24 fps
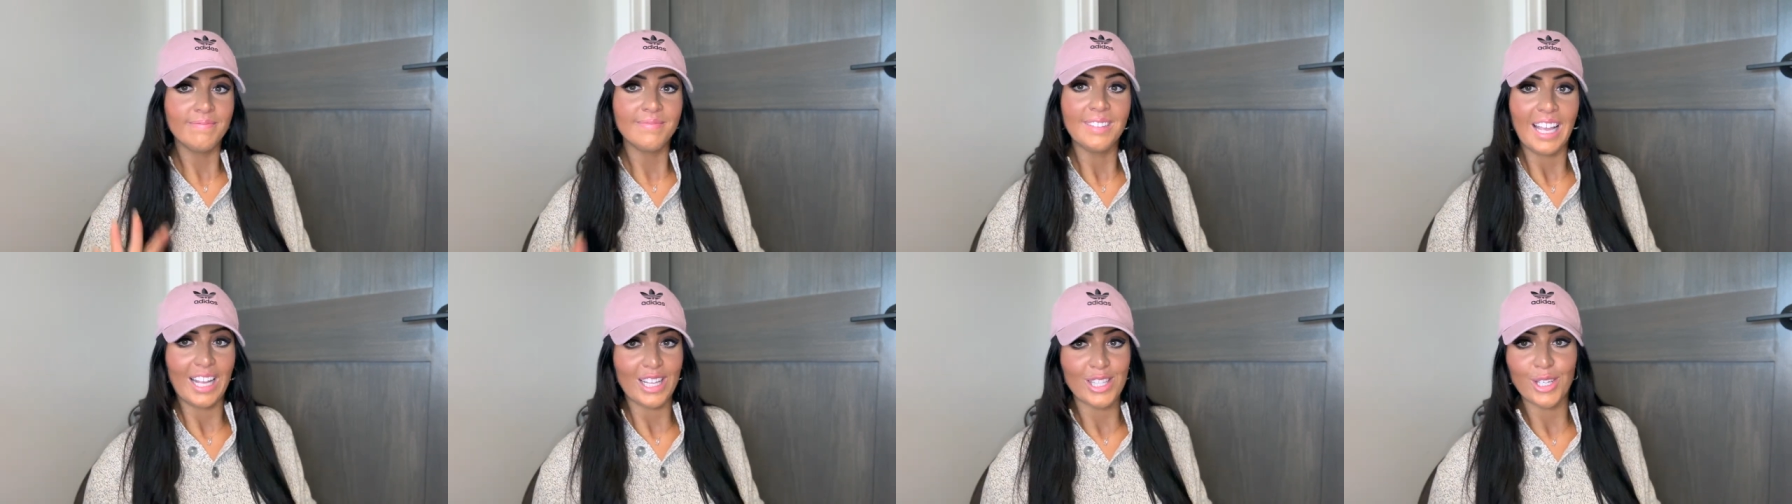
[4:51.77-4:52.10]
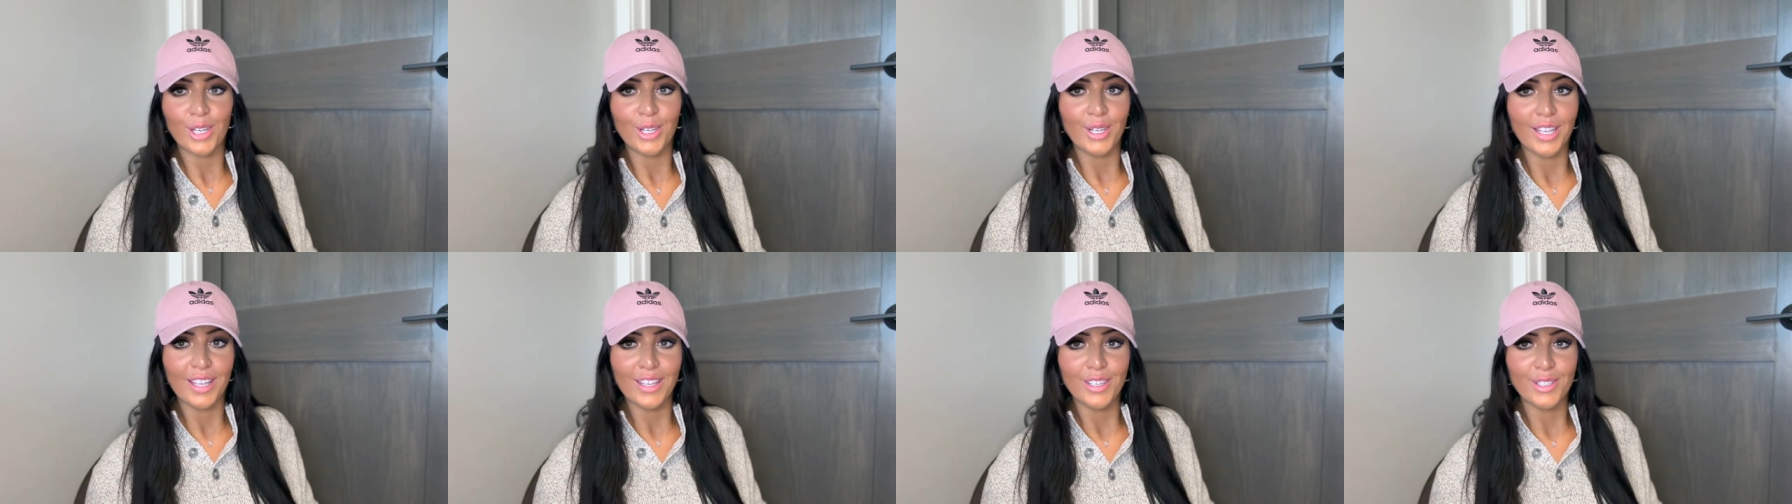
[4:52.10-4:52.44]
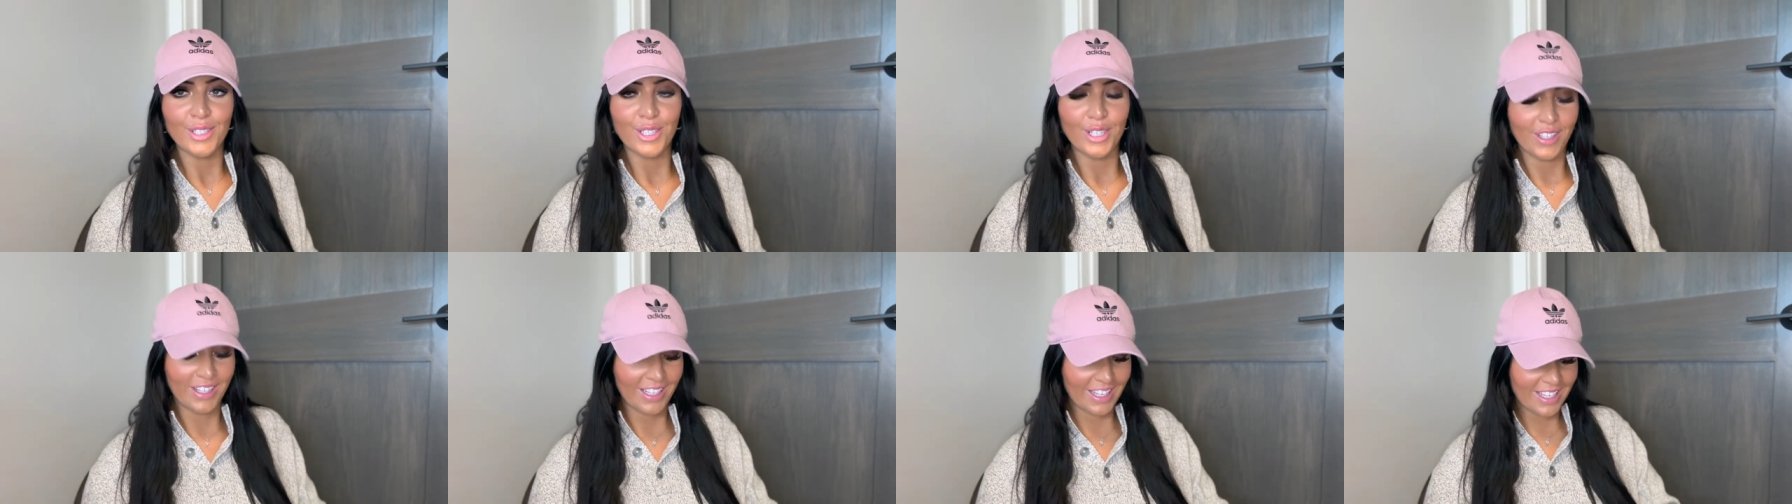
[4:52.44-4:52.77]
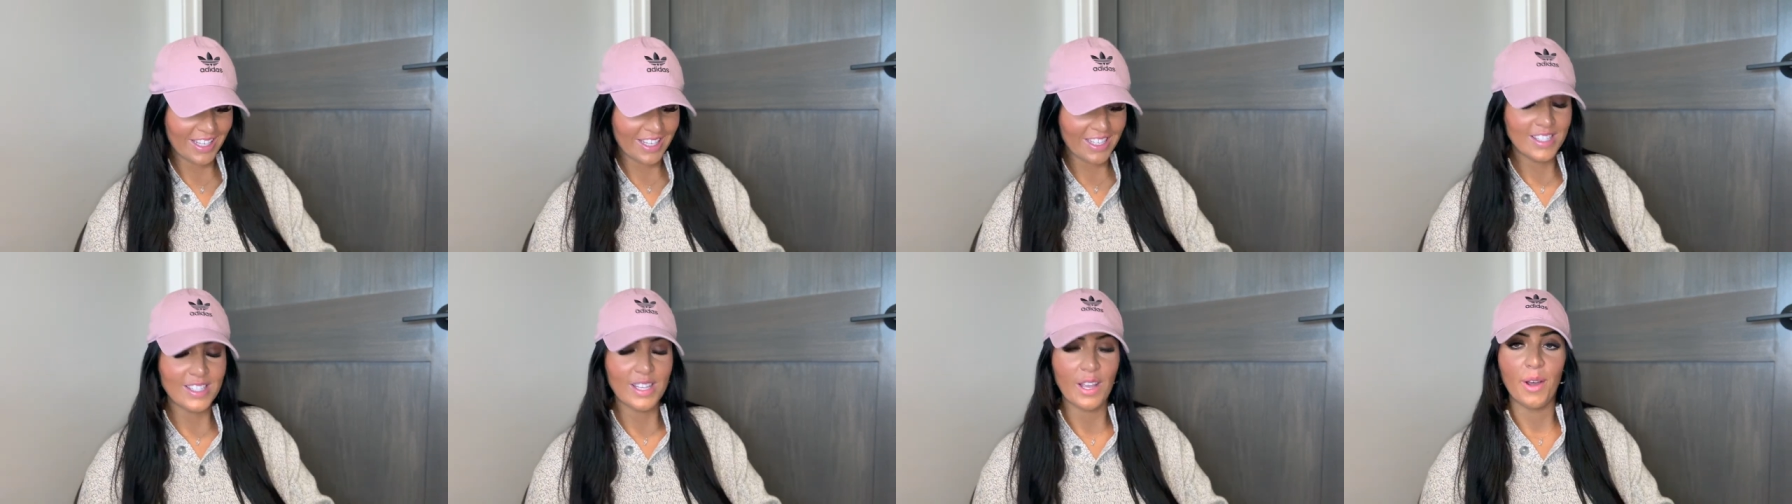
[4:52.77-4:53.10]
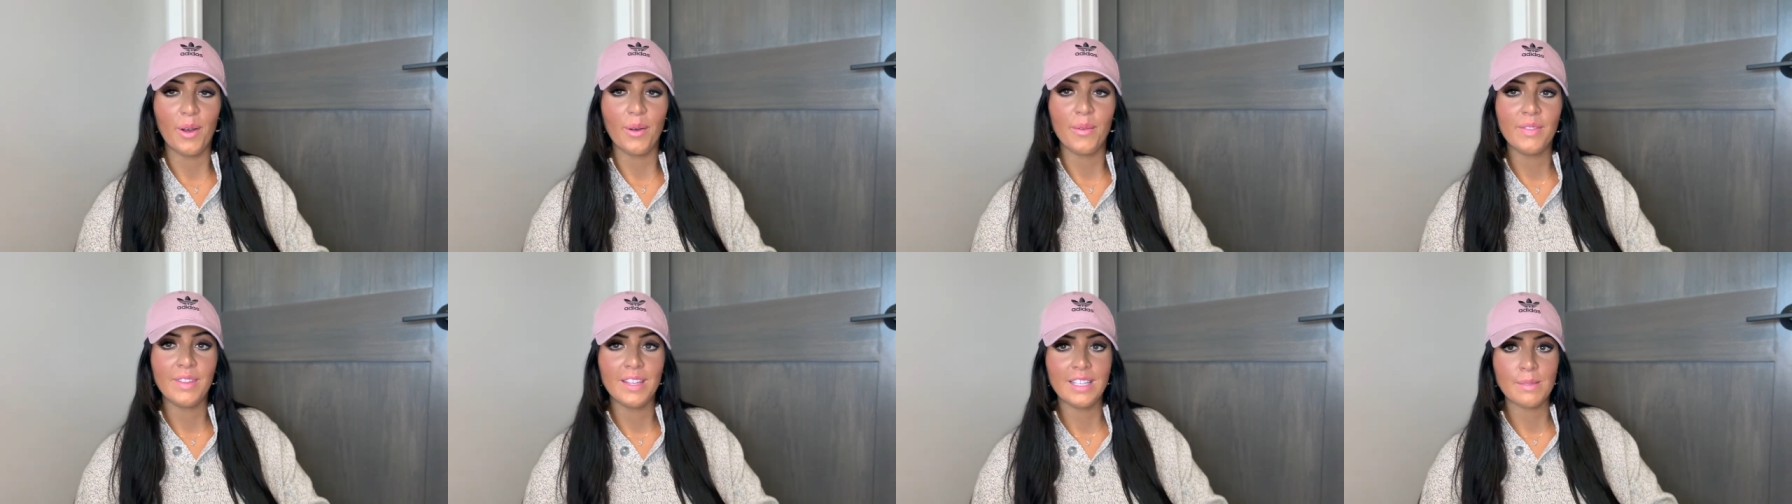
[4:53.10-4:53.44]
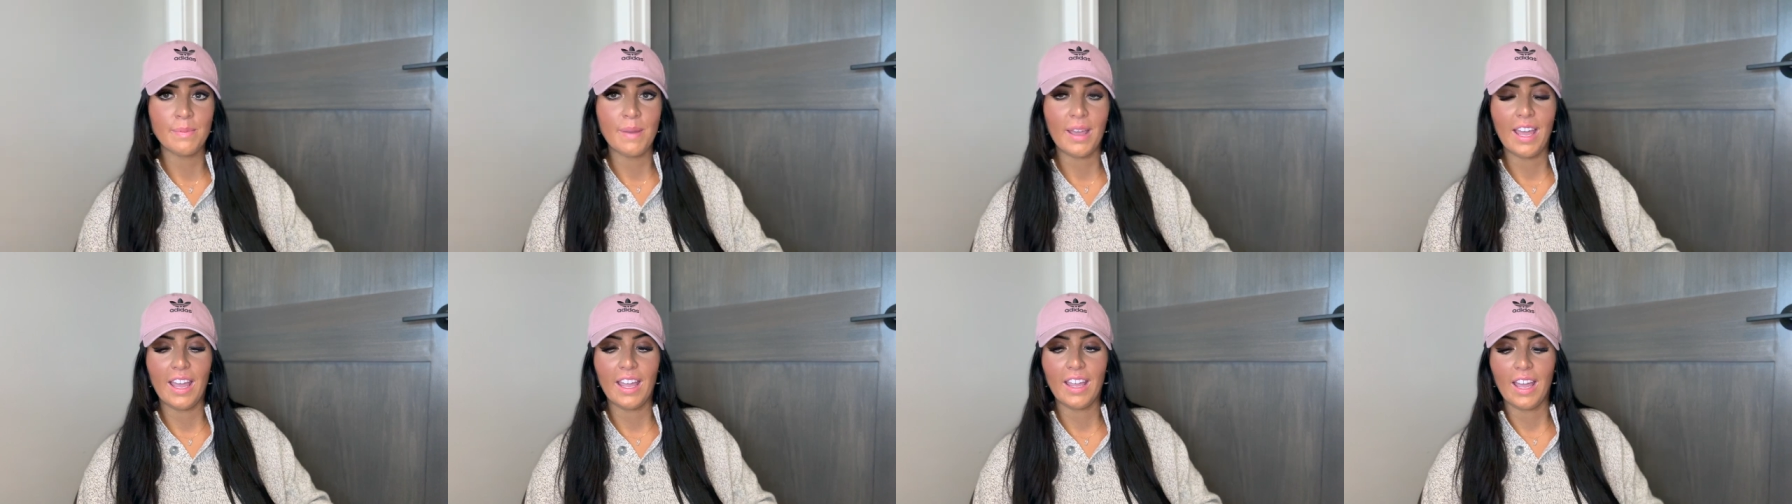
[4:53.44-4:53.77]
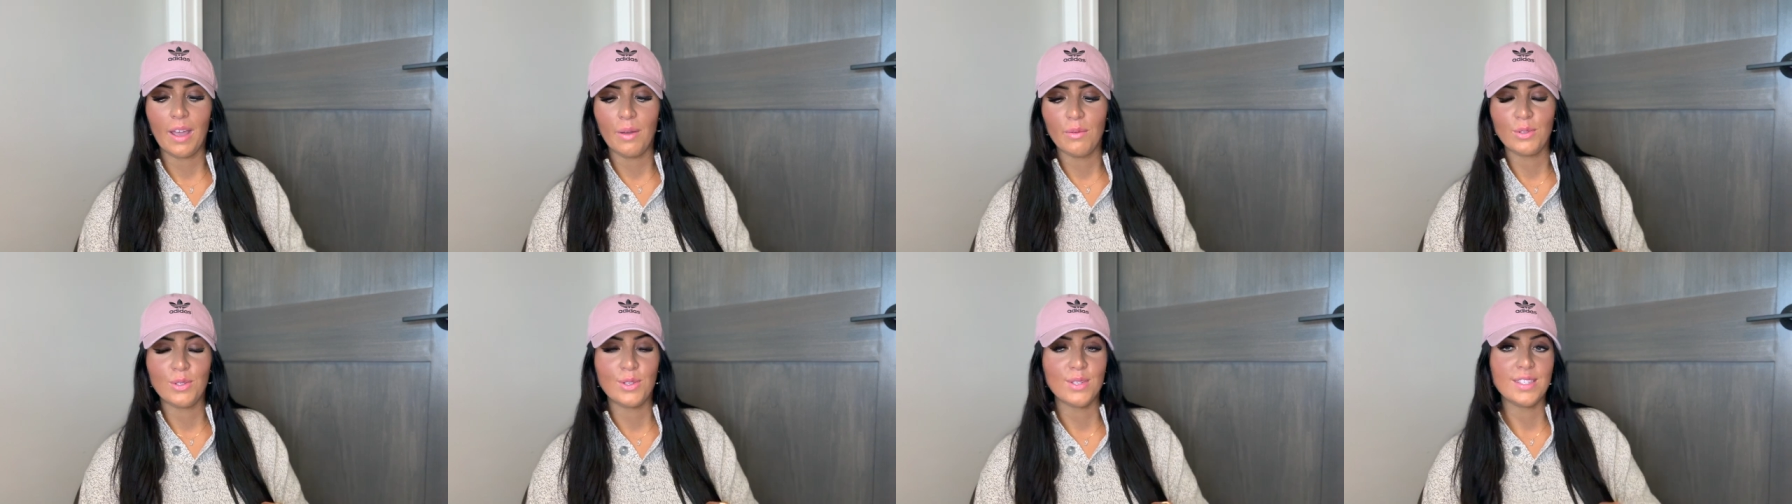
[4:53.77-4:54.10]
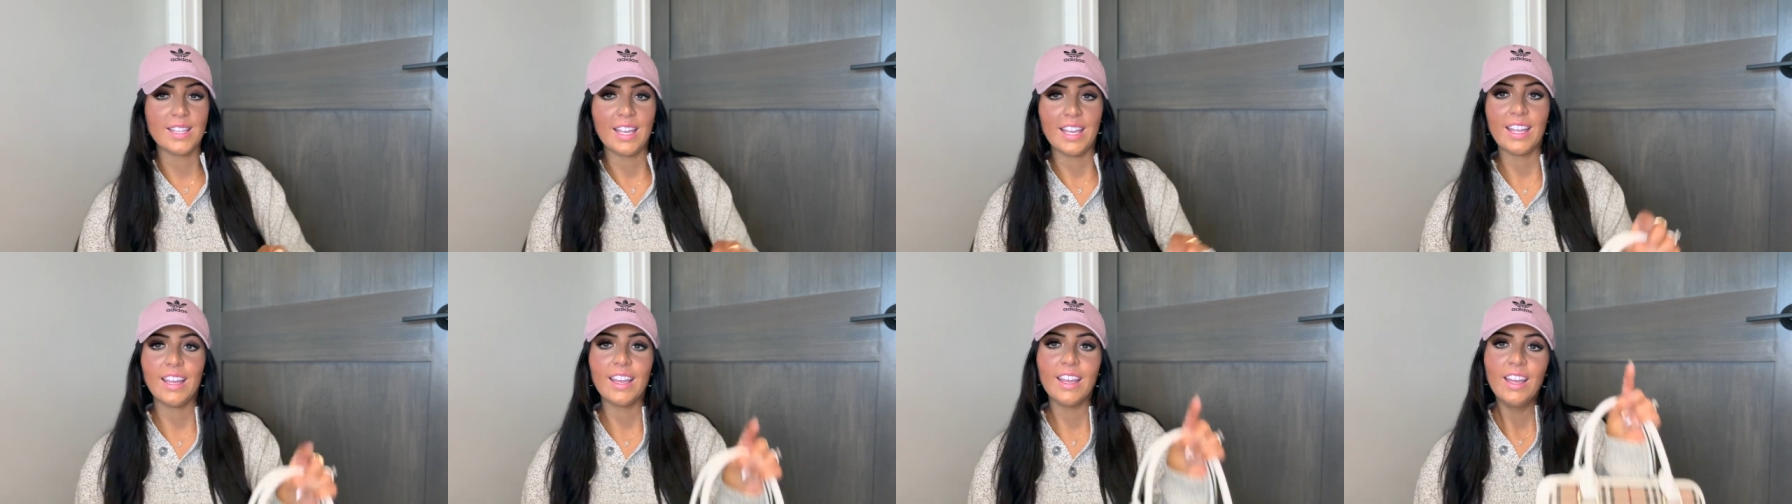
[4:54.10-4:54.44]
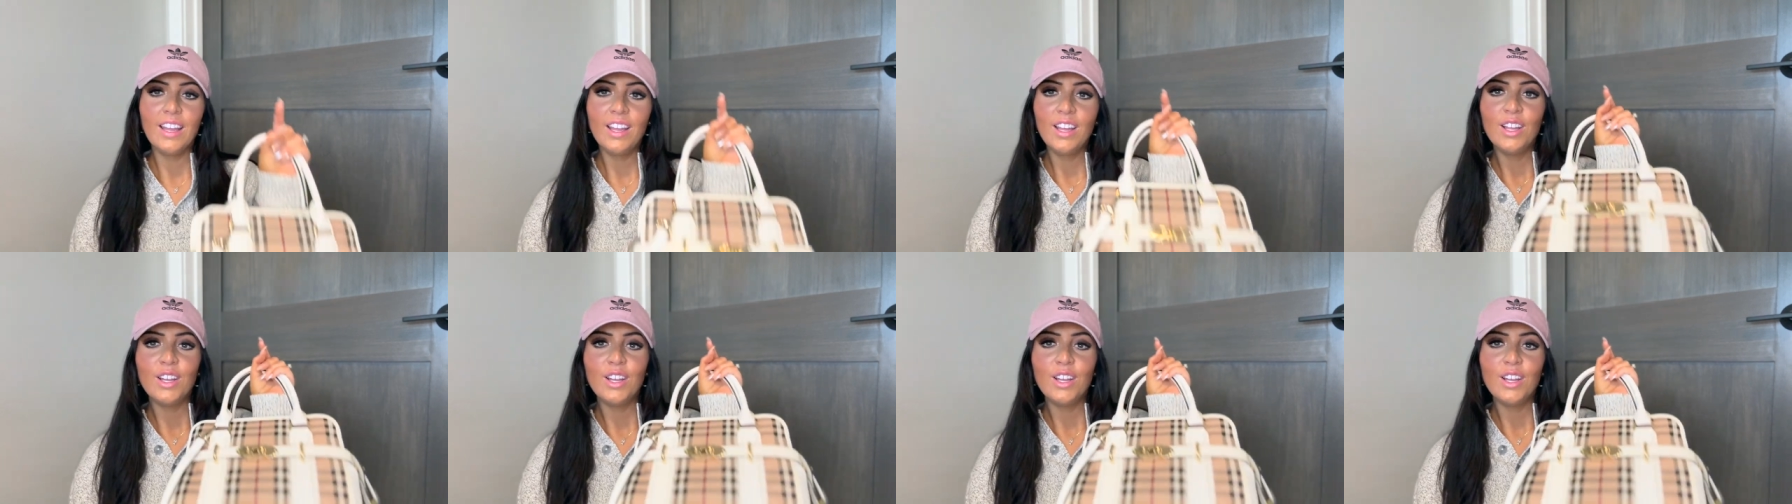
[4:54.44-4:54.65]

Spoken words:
It's already getting chilly. So this bag, I was just like